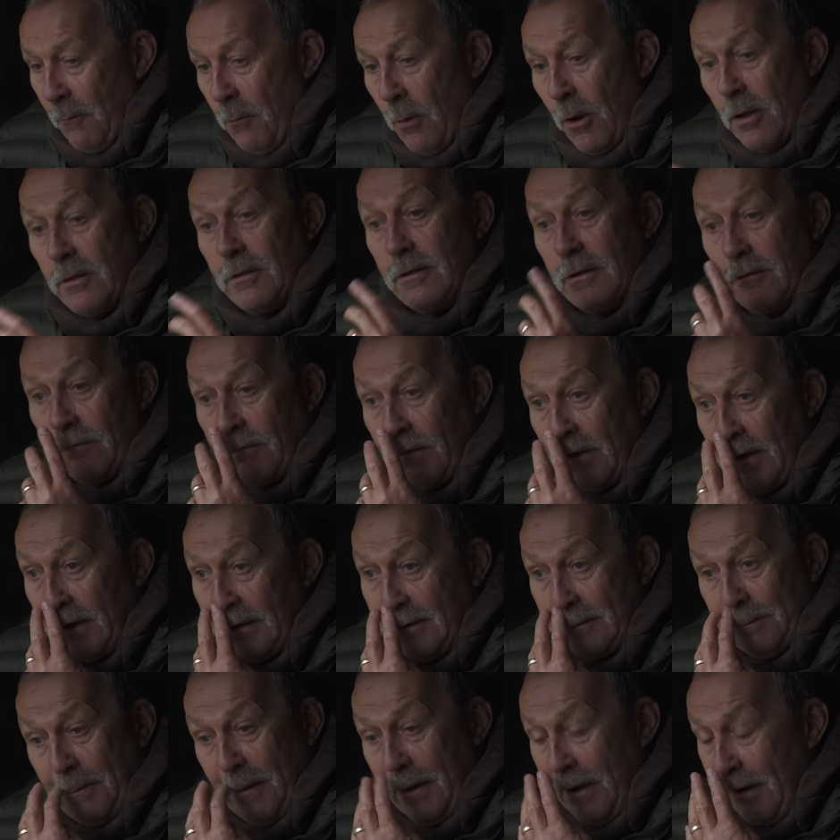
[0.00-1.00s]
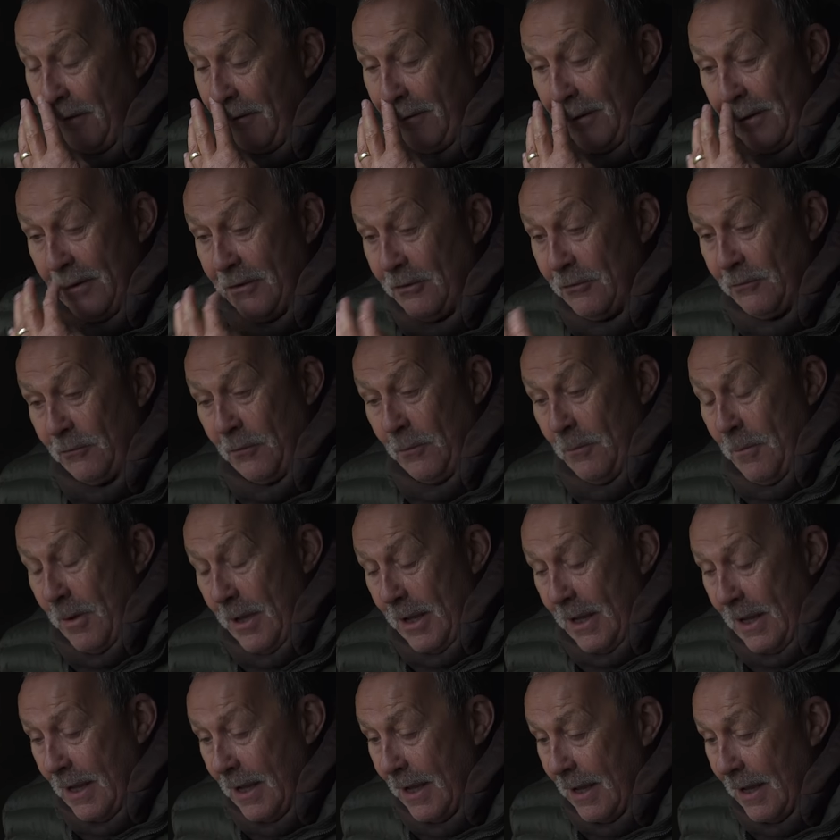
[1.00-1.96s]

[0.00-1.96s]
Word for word: wonderful experience for me.